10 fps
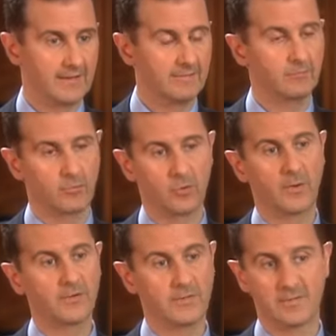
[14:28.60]
yes, for
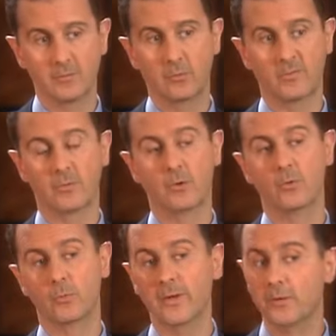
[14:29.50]
one reason, because
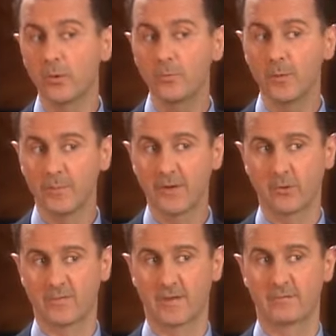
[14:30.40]
when you don't prepare
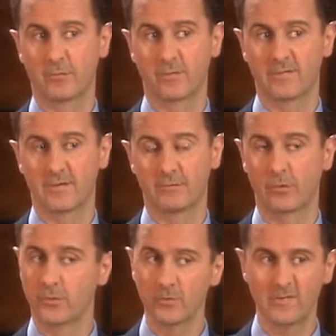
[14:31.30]
yourself
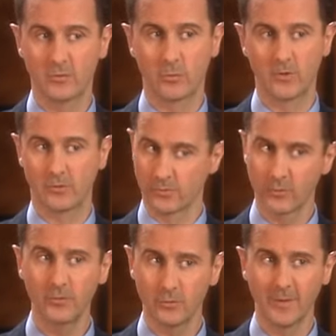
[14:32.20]
for a new situation, you're
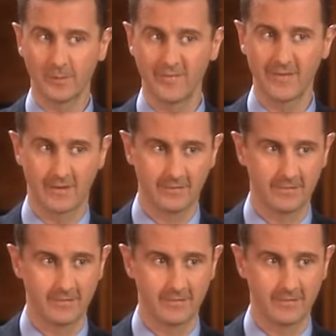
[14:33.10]
going to make mistakes.